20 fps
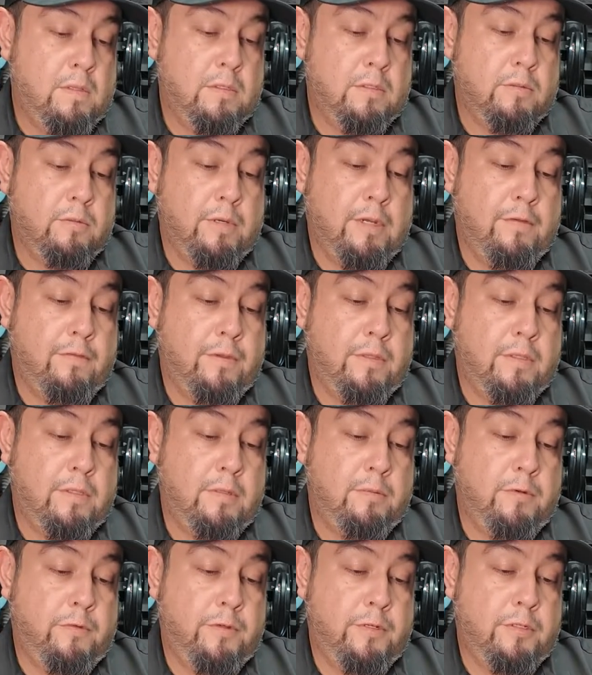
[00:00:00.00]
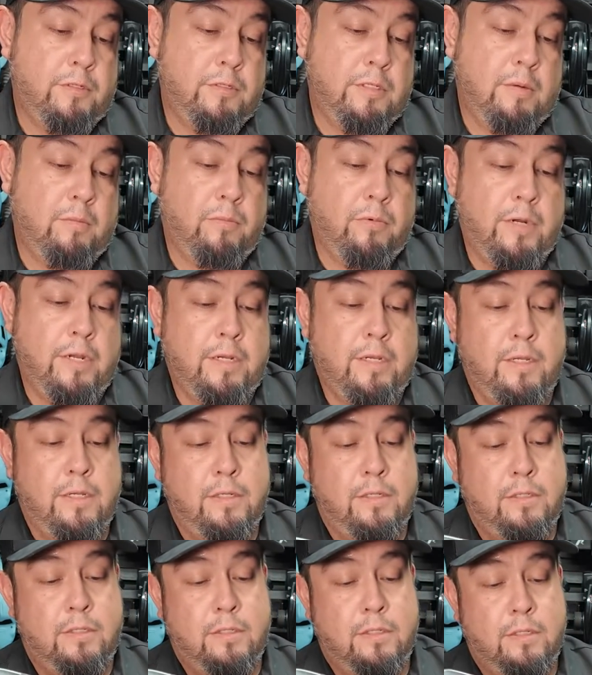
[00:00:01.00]
So we're having a little bit of issues that
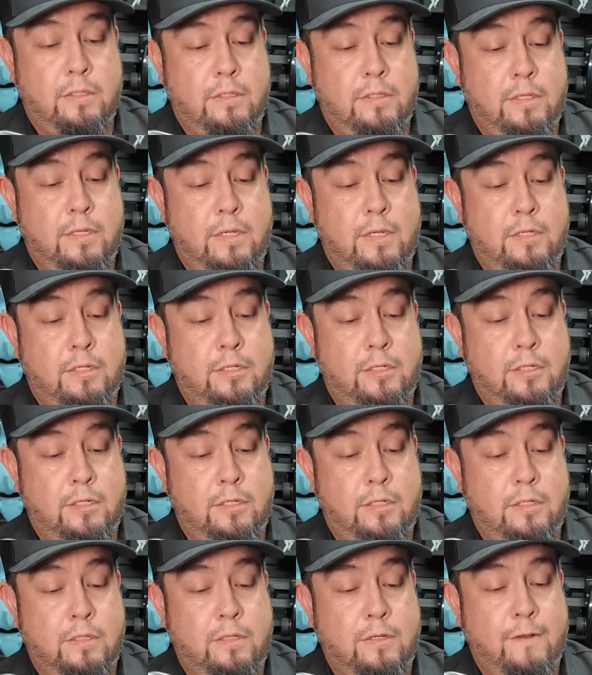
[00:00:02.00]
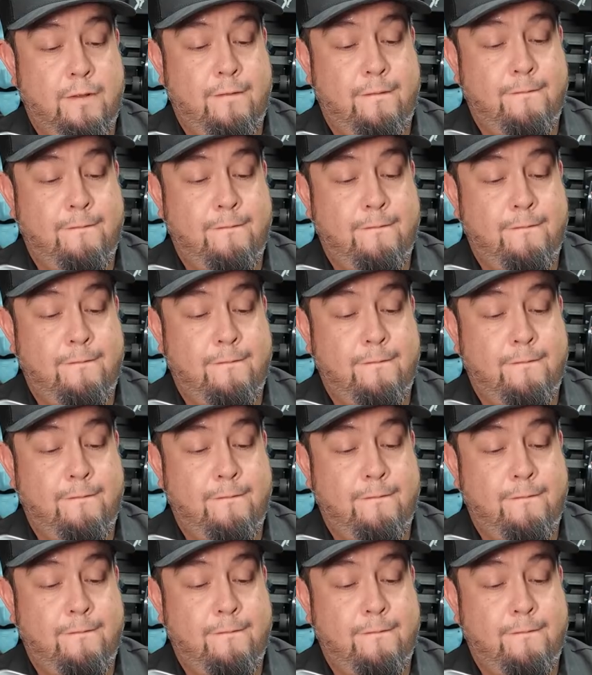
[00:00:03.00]
bracket catching.